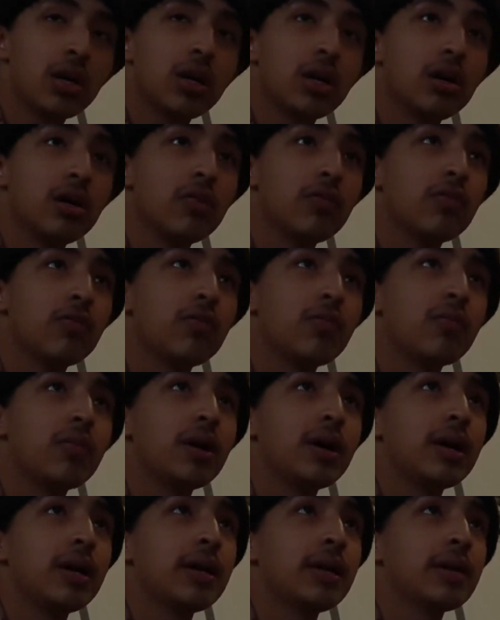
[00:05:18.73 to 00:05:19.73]
of
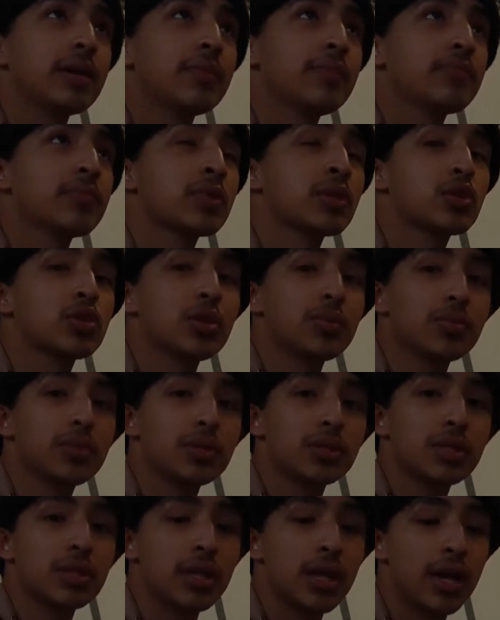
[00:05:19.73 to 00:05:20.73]
my trip
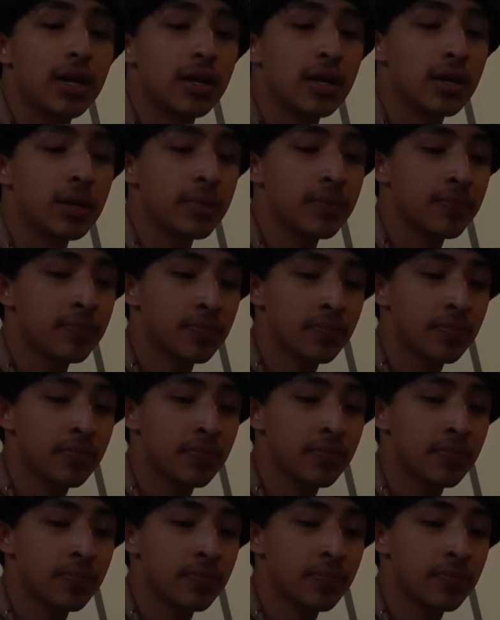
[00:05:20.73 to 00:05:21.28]
to Salina.